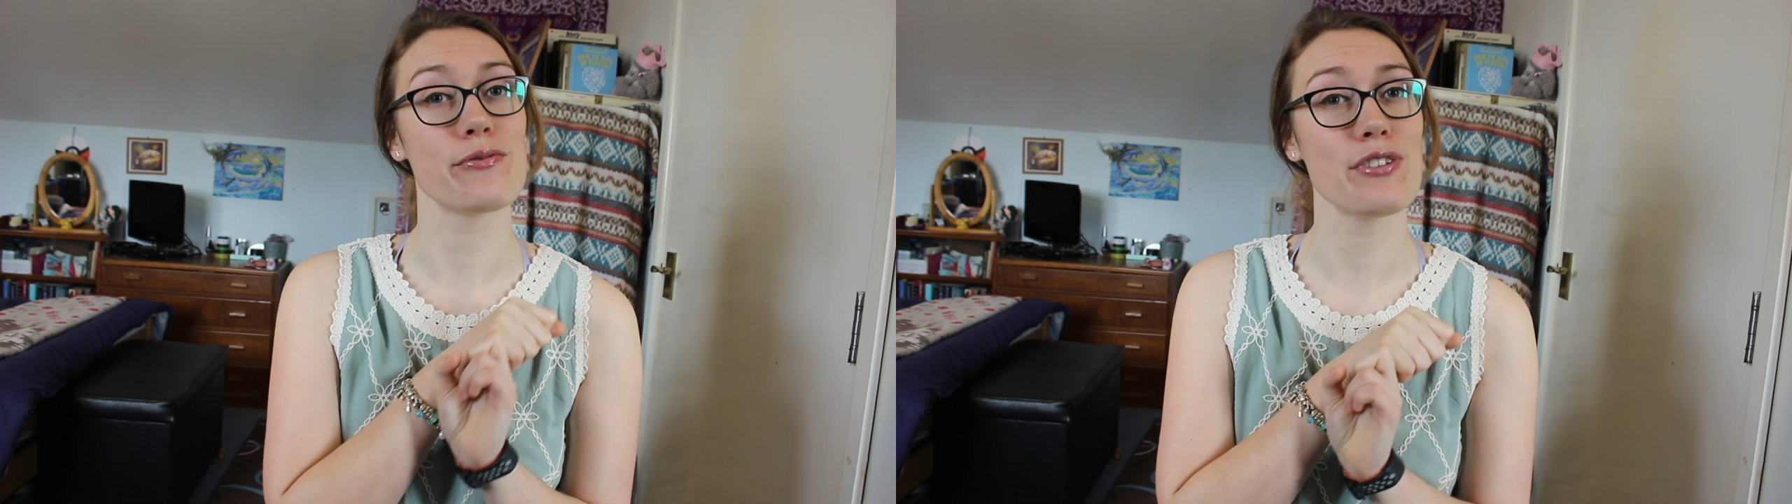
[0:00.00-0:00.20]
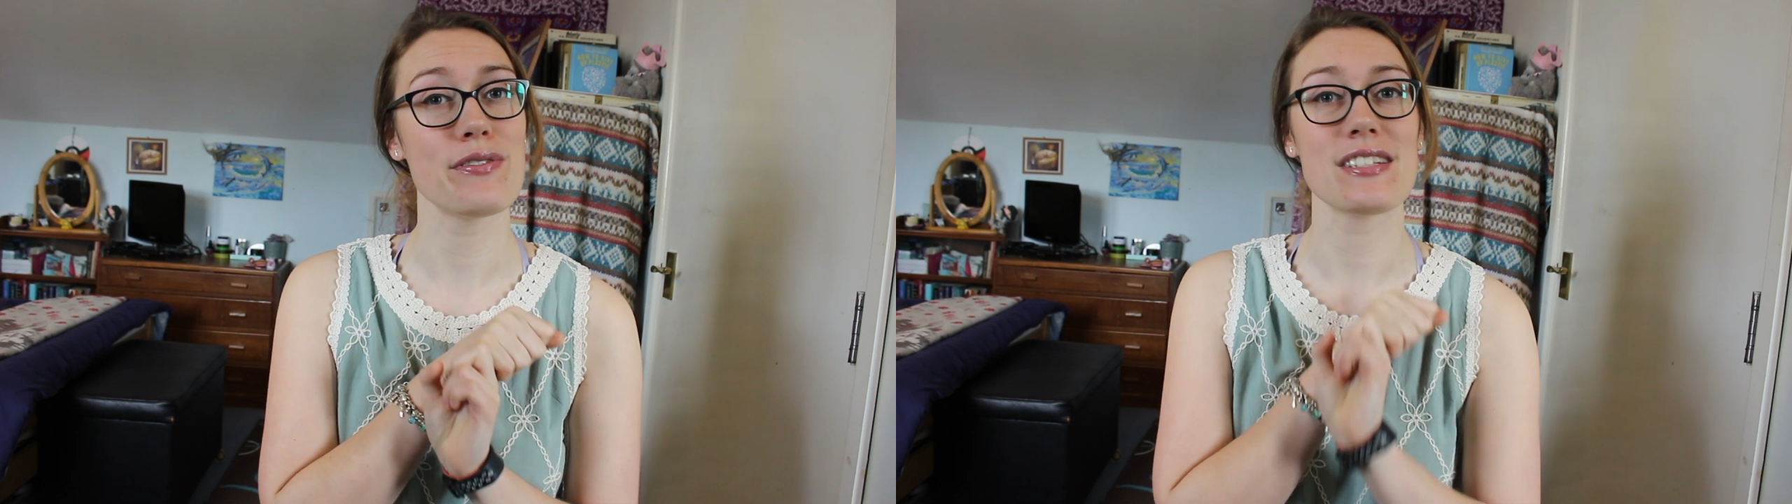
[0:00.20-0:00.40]

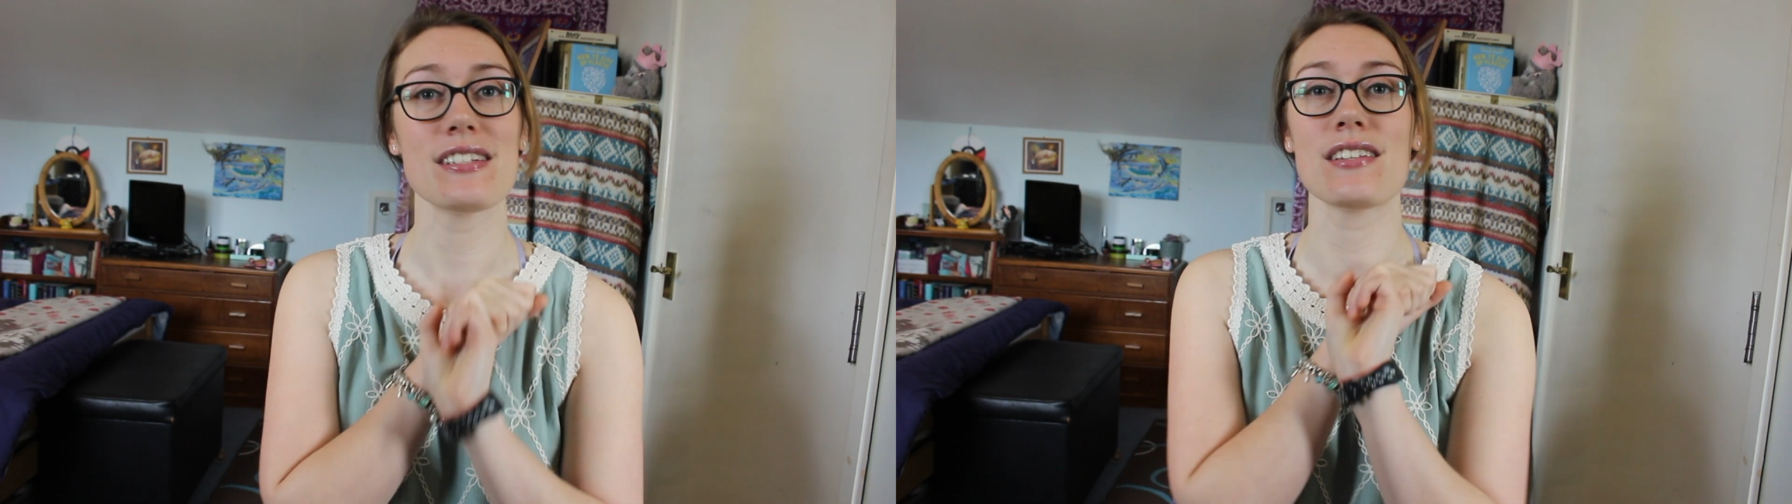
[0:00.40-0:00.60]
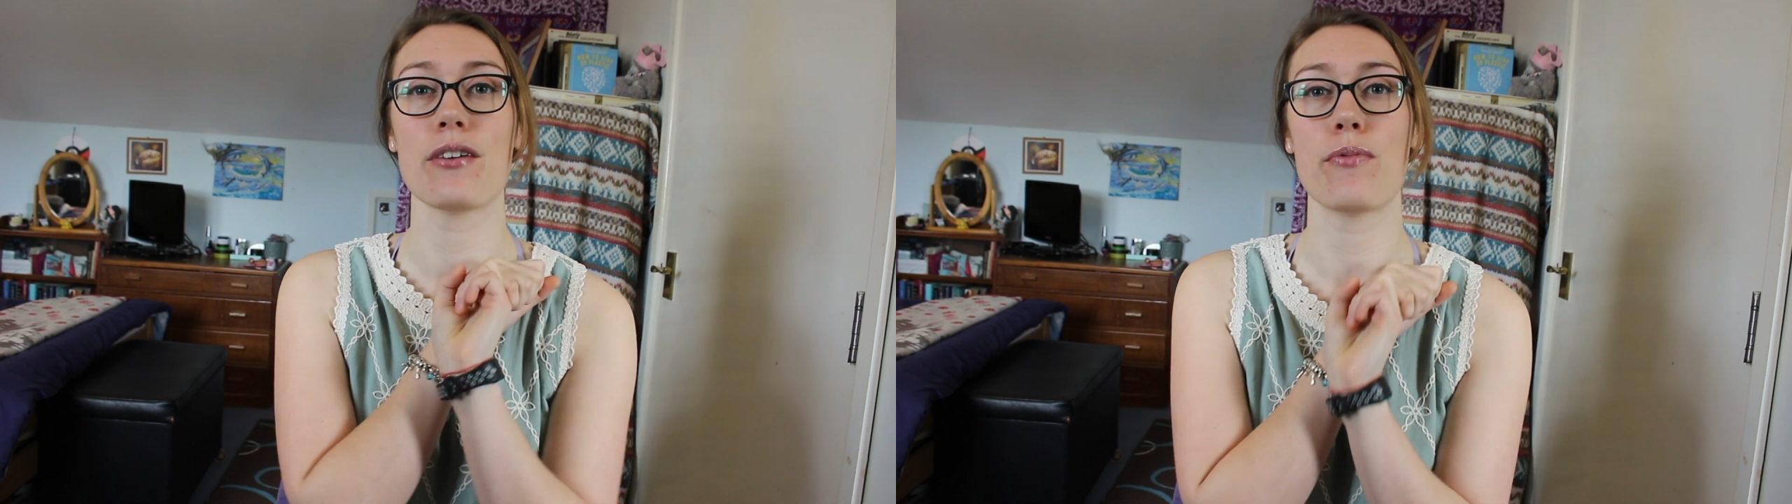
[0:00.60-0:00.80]

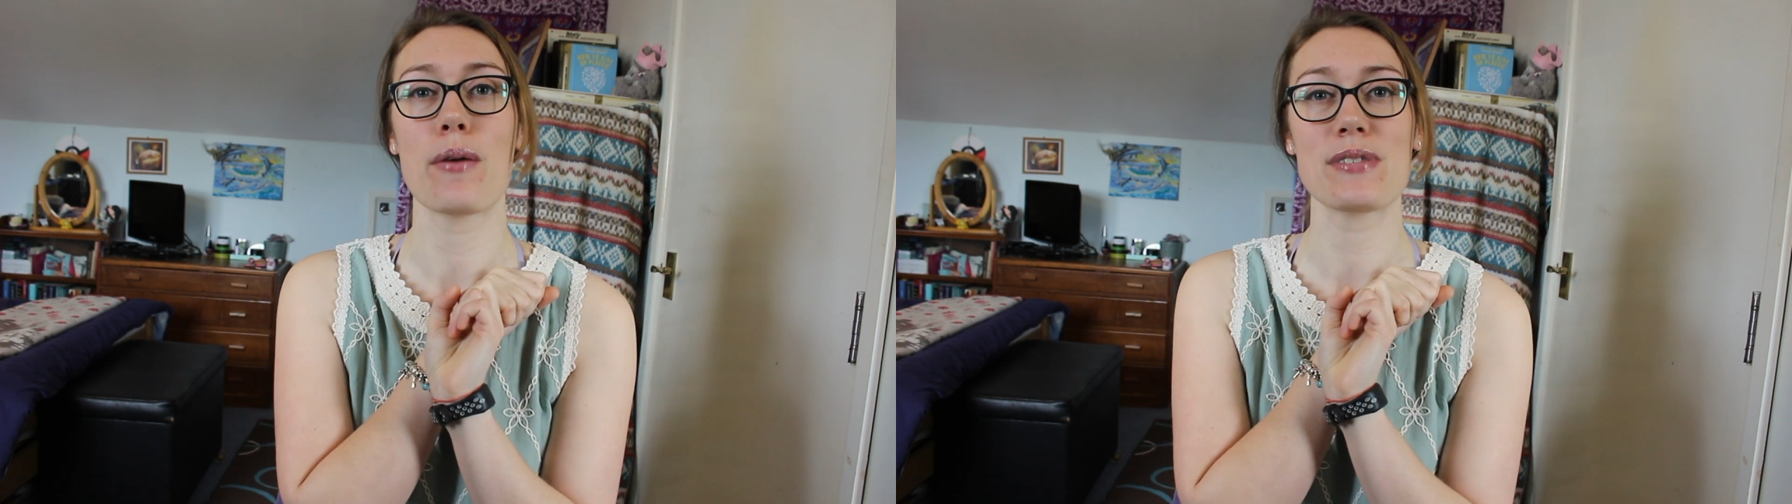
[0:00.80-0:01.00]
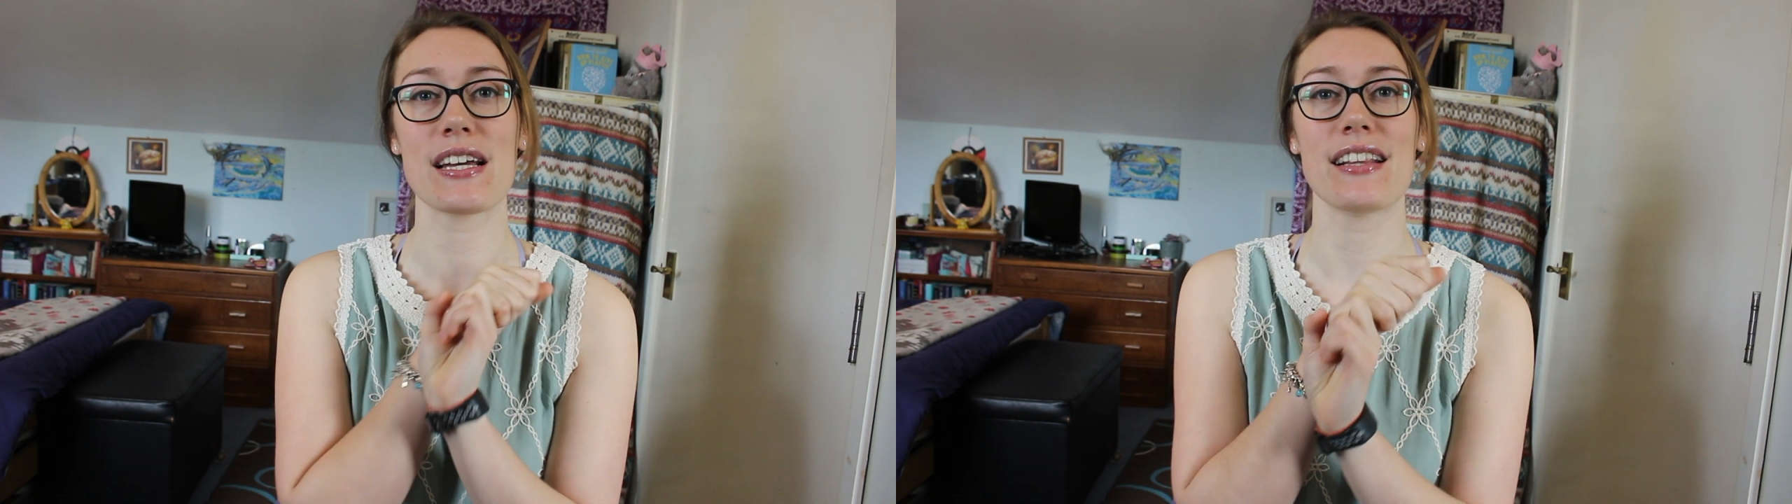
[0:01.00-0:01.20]
Reeves's website,